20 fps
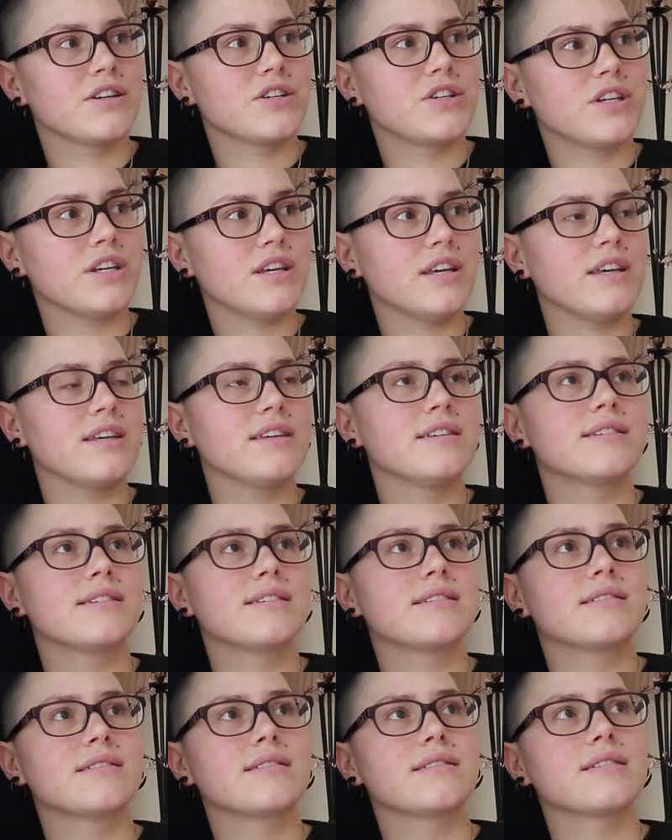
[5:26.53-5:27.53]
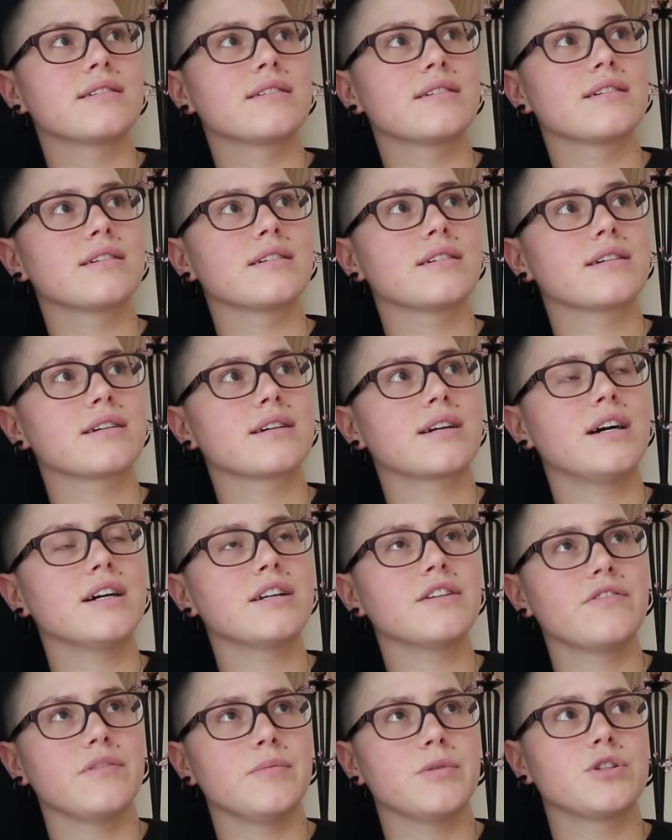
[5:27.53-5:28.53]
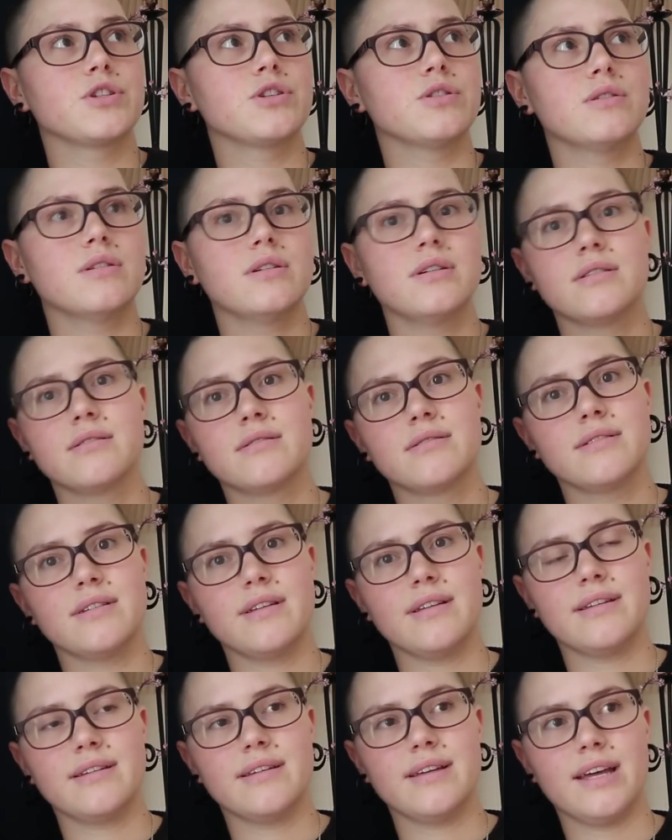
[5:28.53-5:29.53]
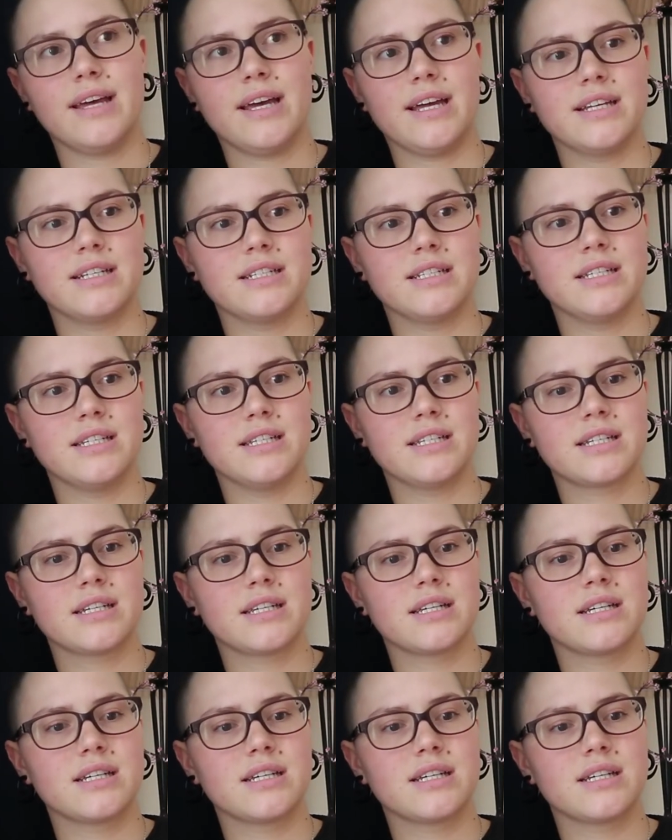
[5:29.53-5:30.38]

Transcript: She is kind of immature, and